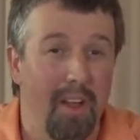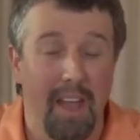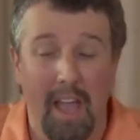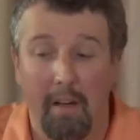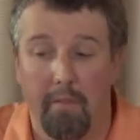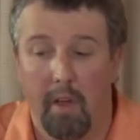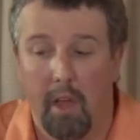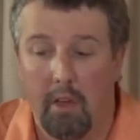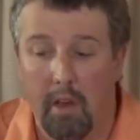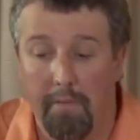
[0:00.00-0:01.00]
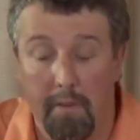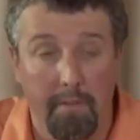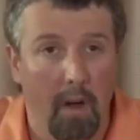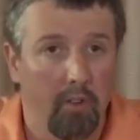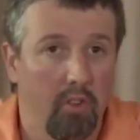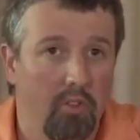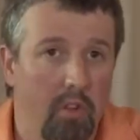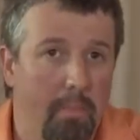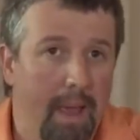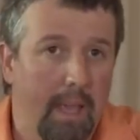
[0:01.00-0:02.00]
I have different
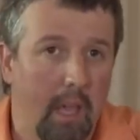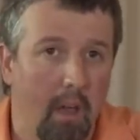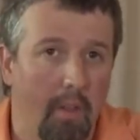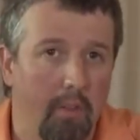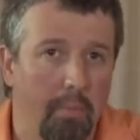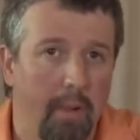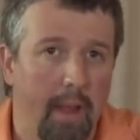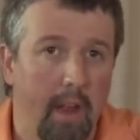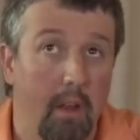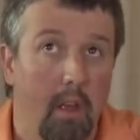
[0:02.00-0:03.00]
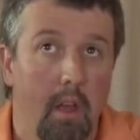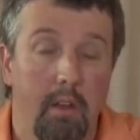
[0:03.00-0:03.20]
functions in banking on this planet,